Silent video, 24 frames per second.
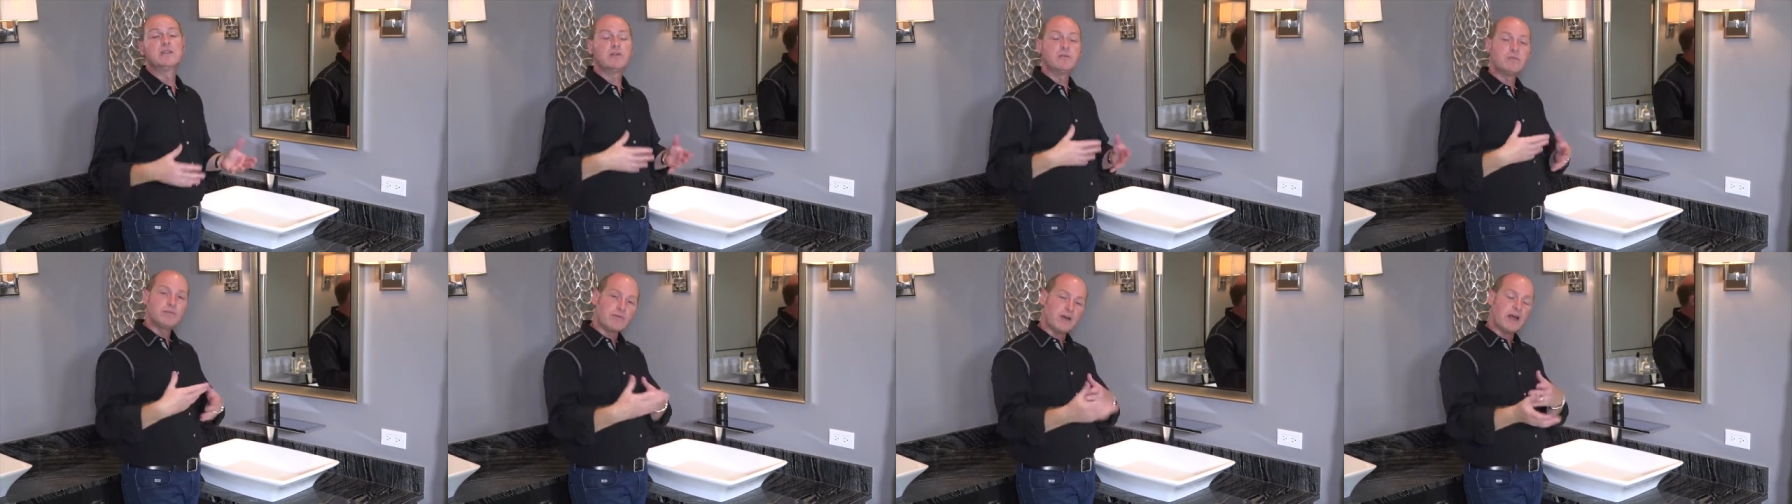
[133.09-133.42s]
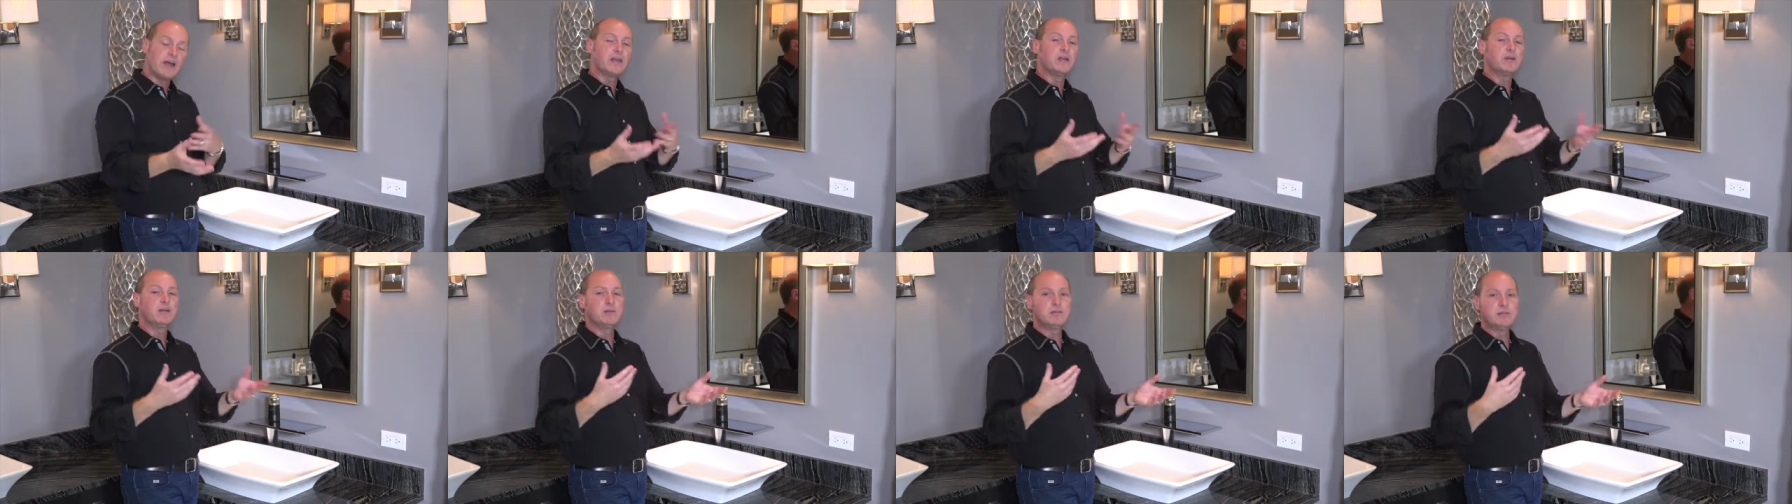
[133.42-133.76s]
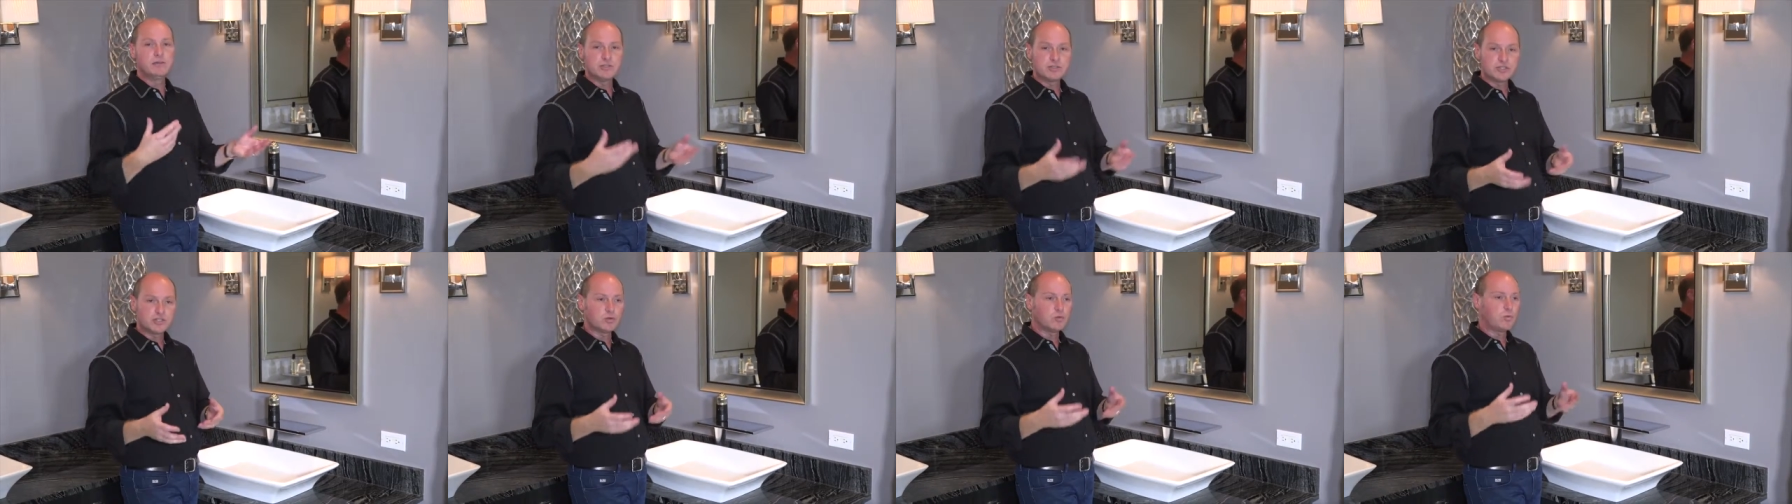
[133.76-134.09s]
They're fired,
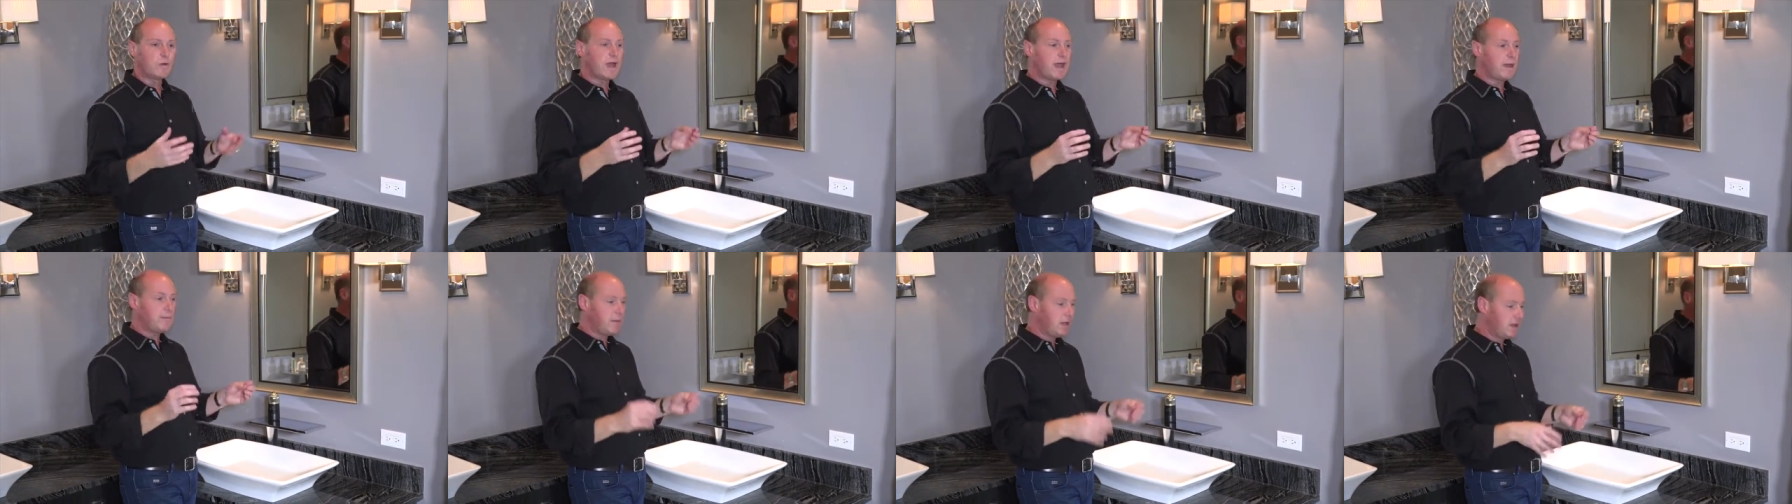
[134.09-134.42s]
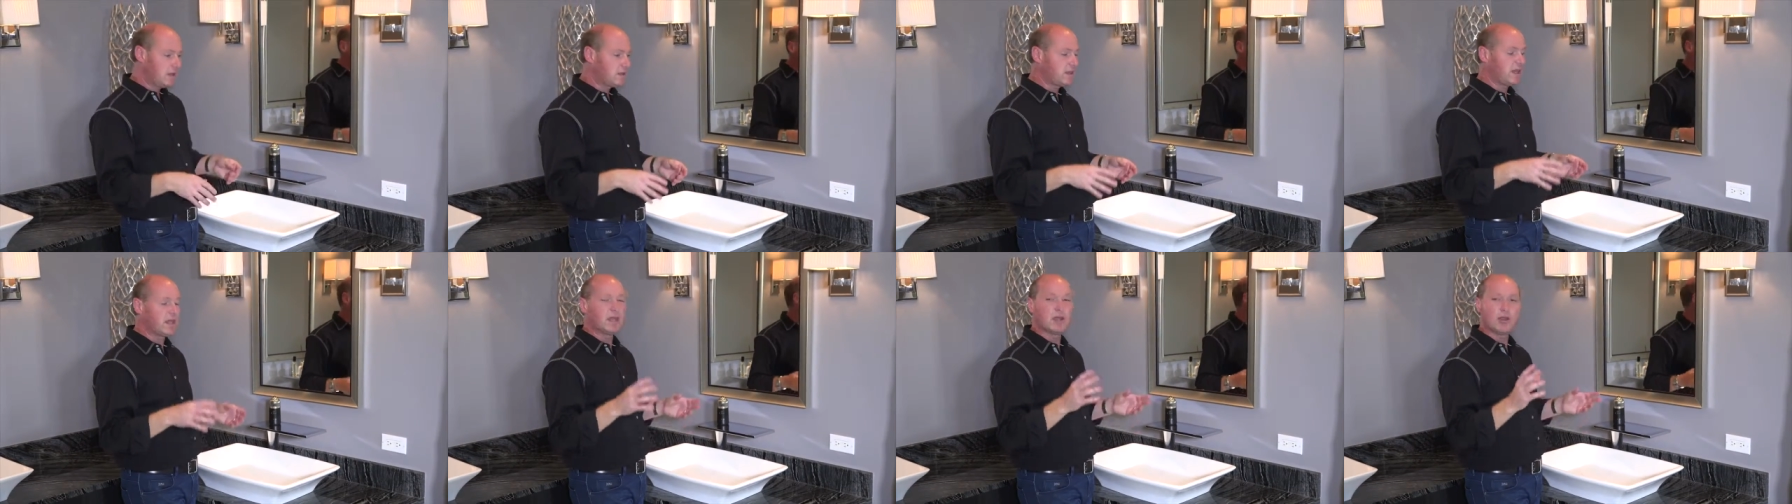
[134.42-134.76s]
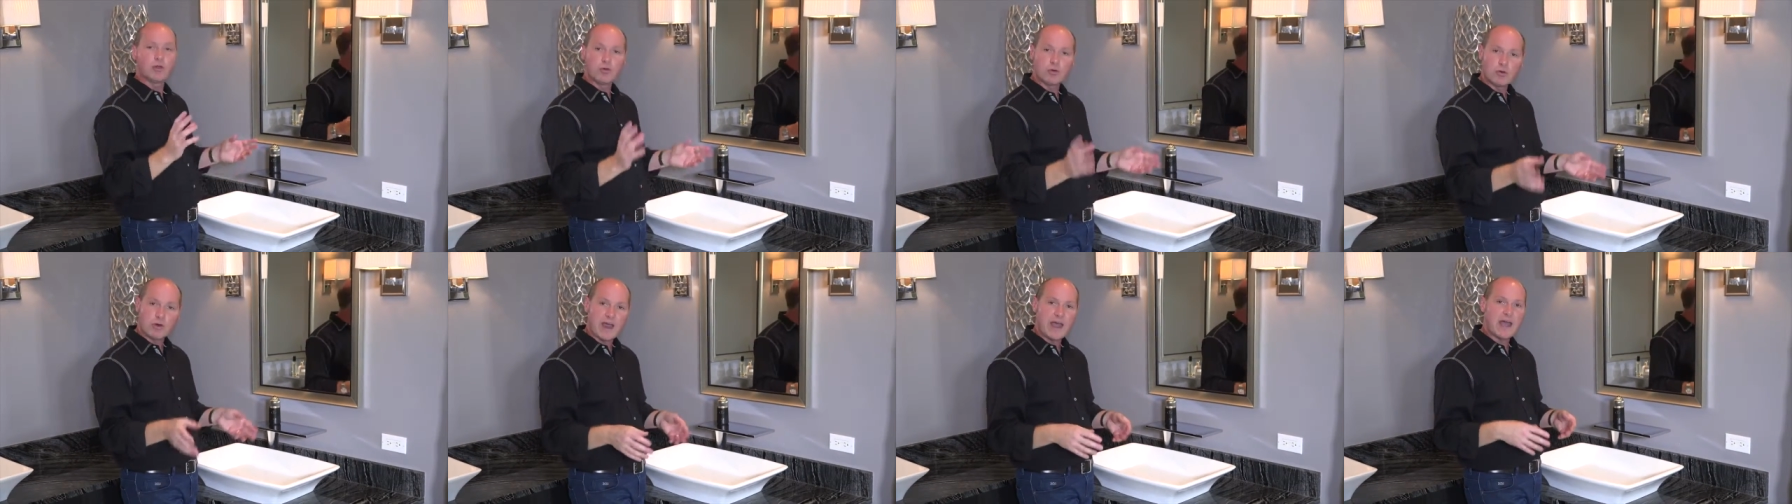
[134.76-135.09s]
they're ceramic, they
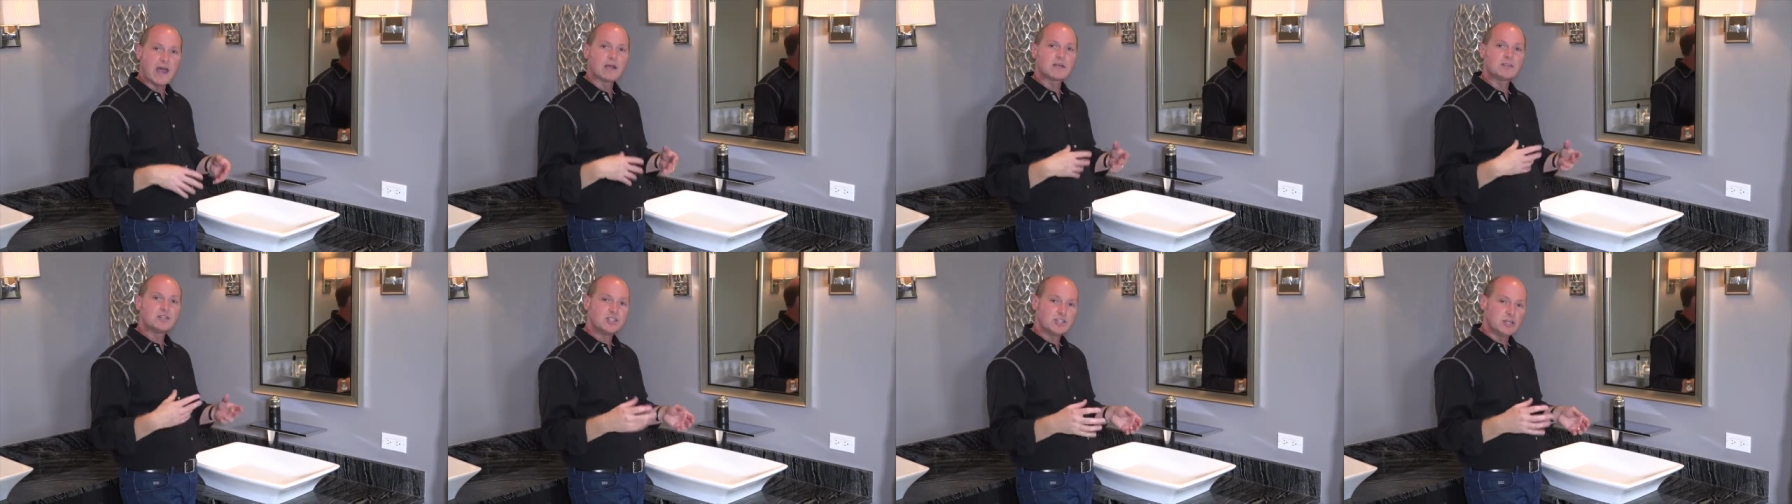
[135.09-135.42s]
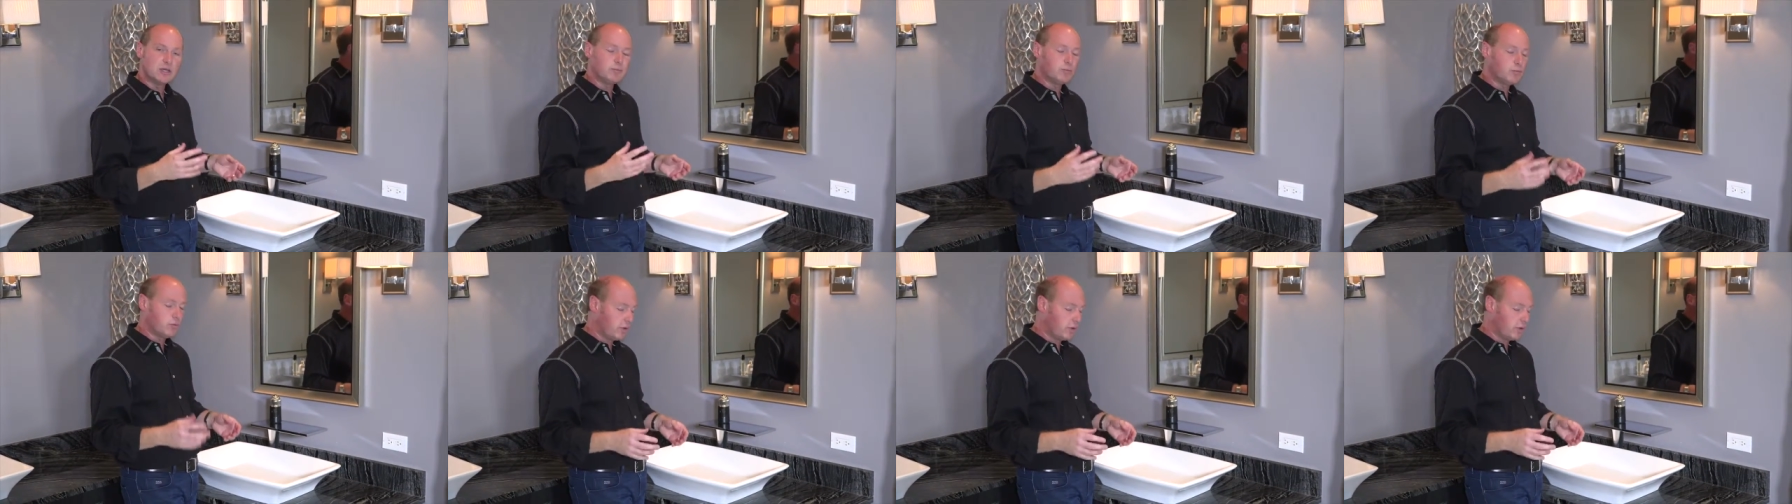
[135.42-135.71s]
can crack, chip,